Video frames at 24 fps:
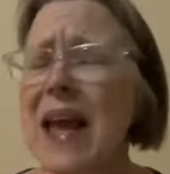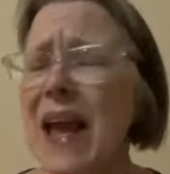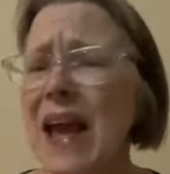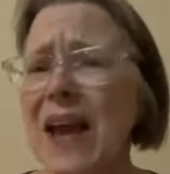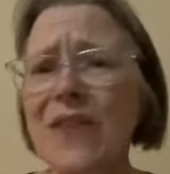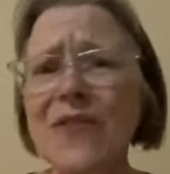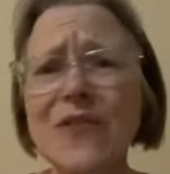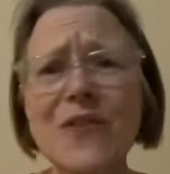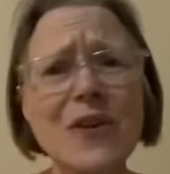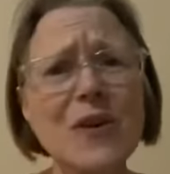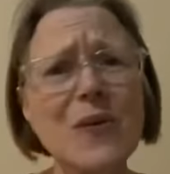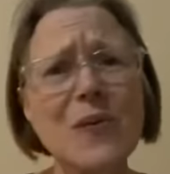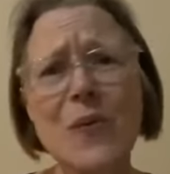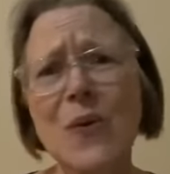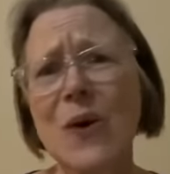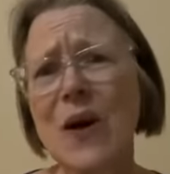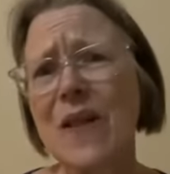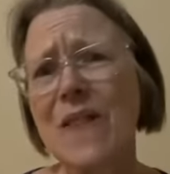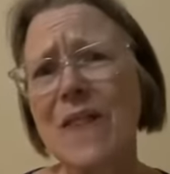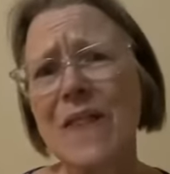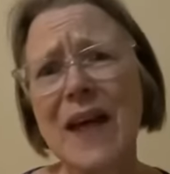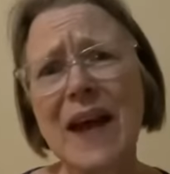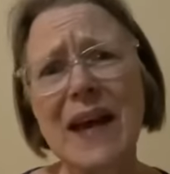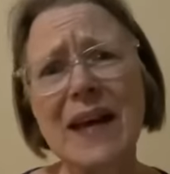
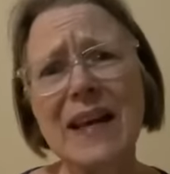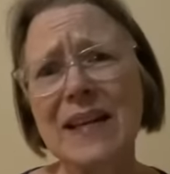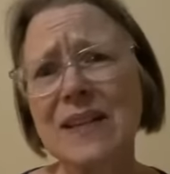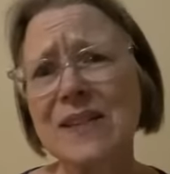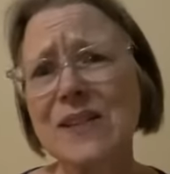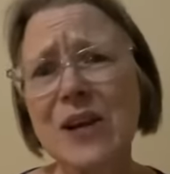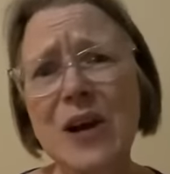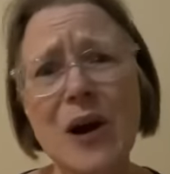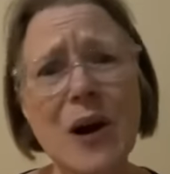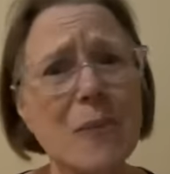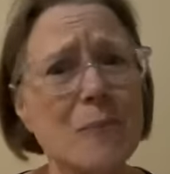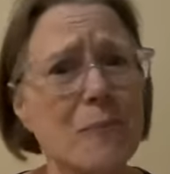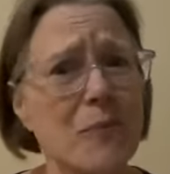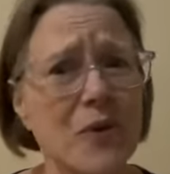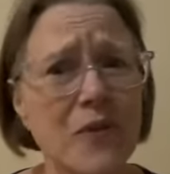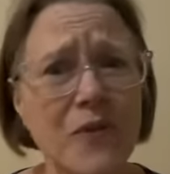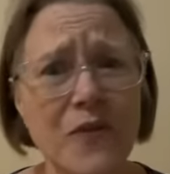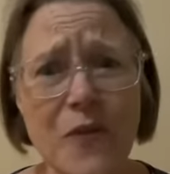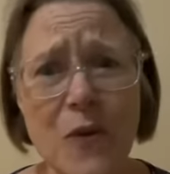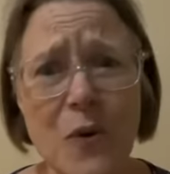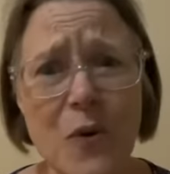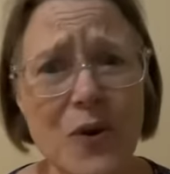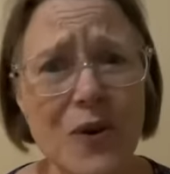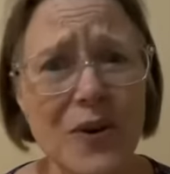everyone that has come
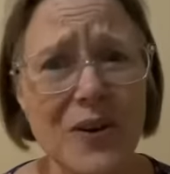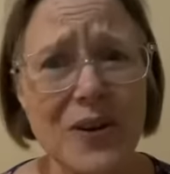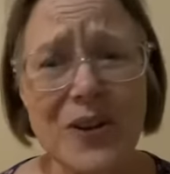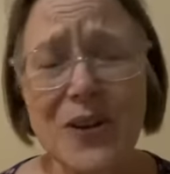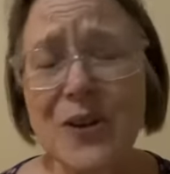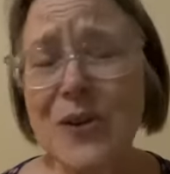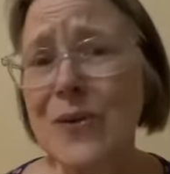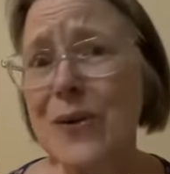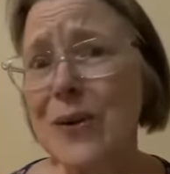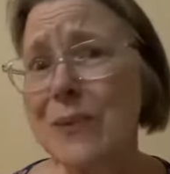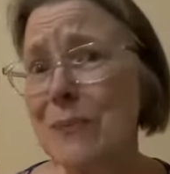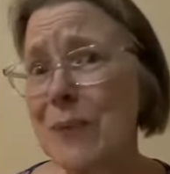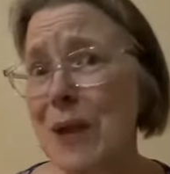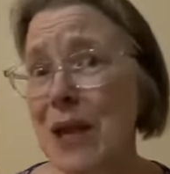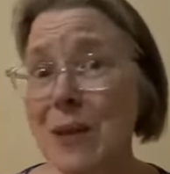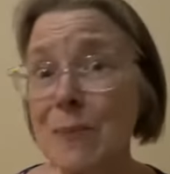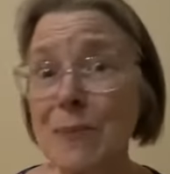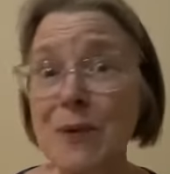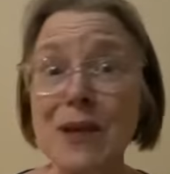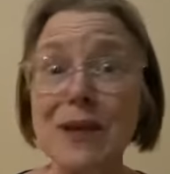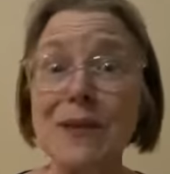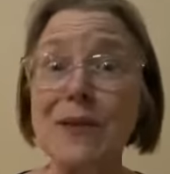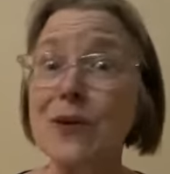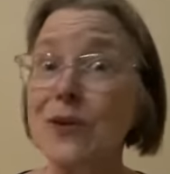before you, and
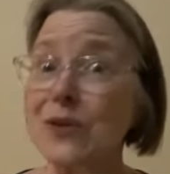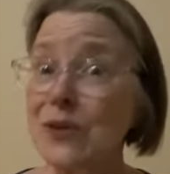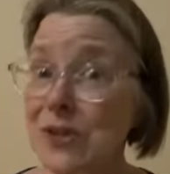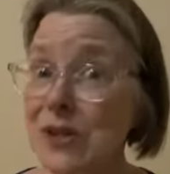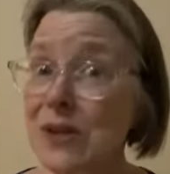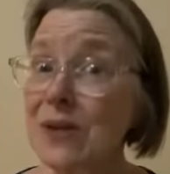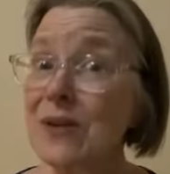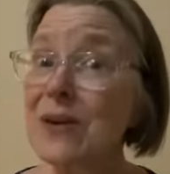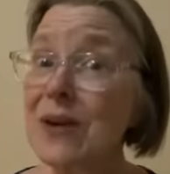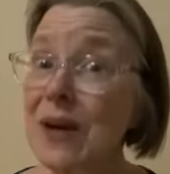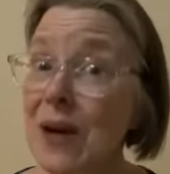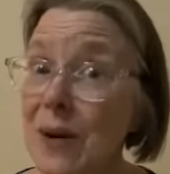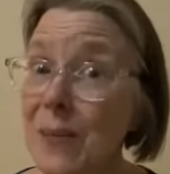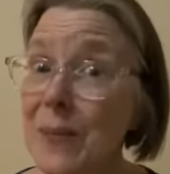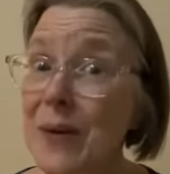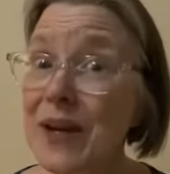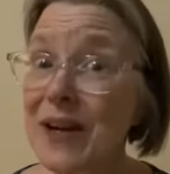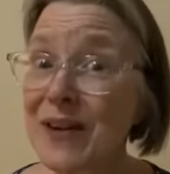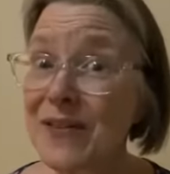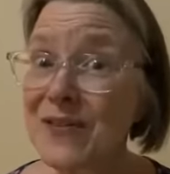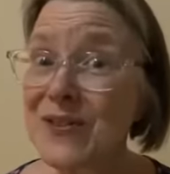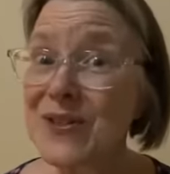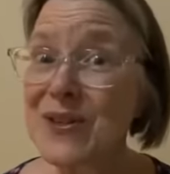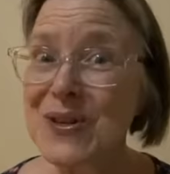maybe those that'll come
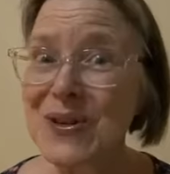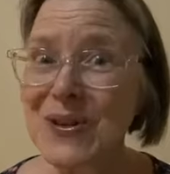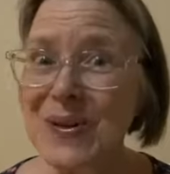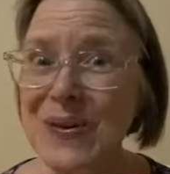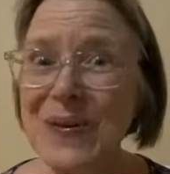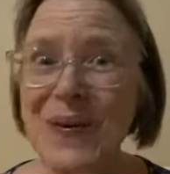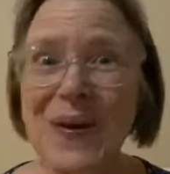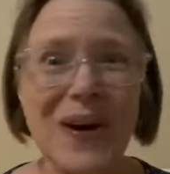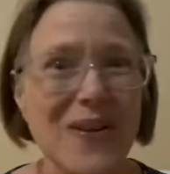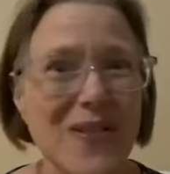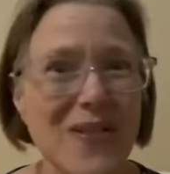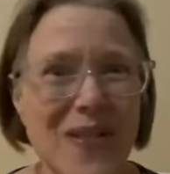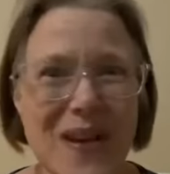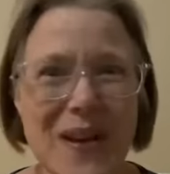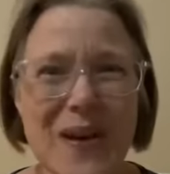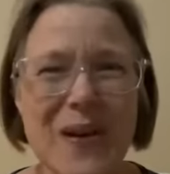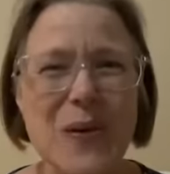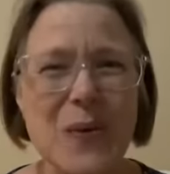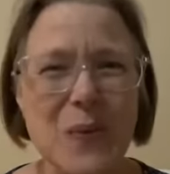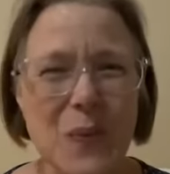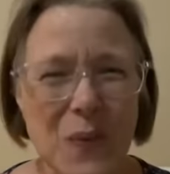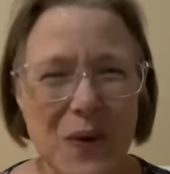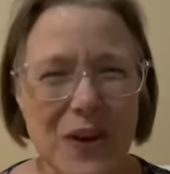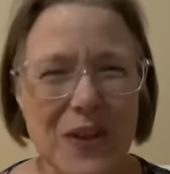after you, are
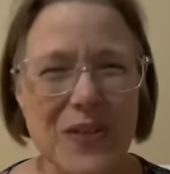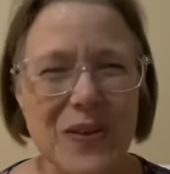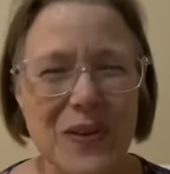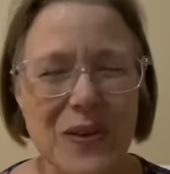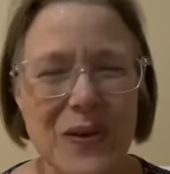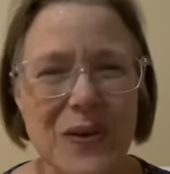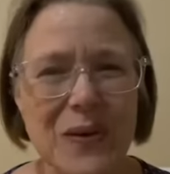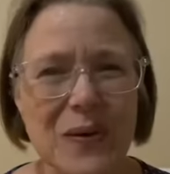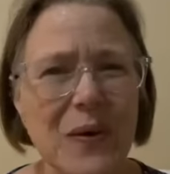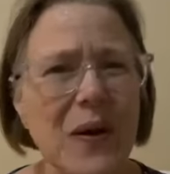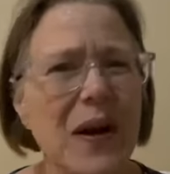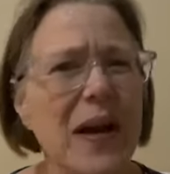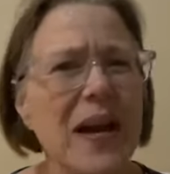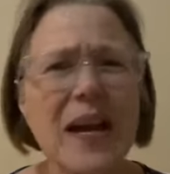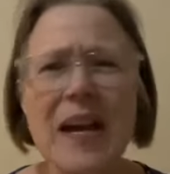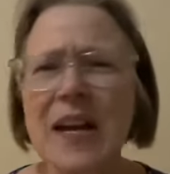there with you.